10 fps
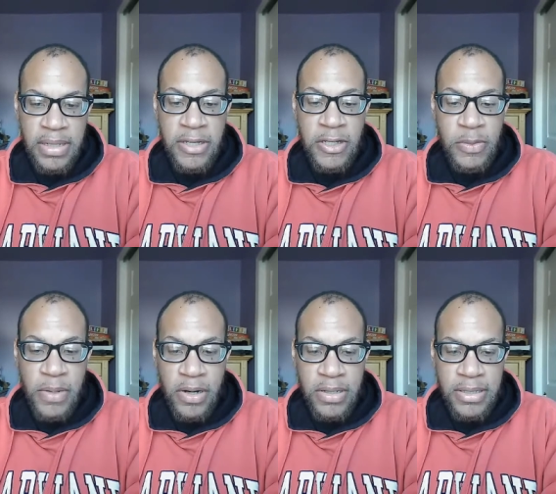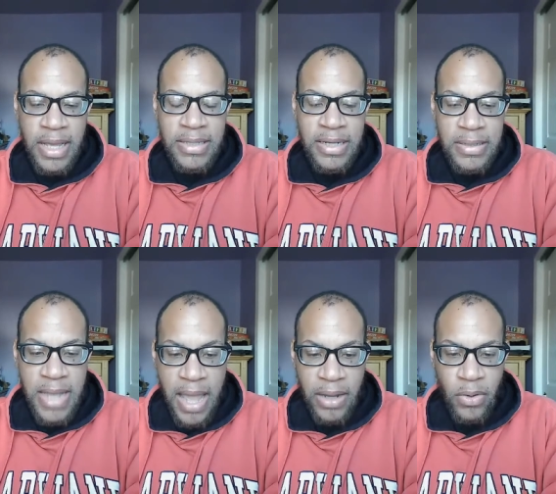is experienced as an
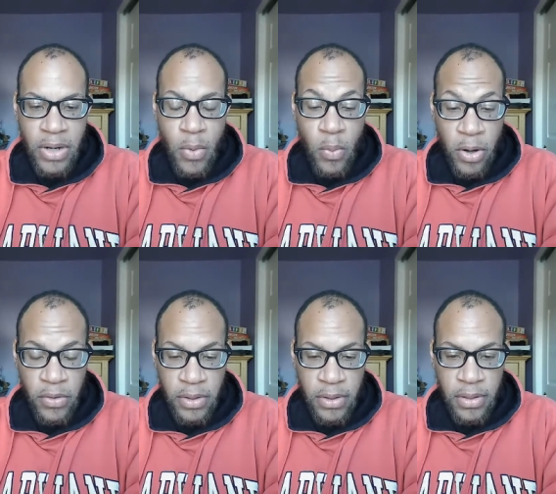attack on our worth,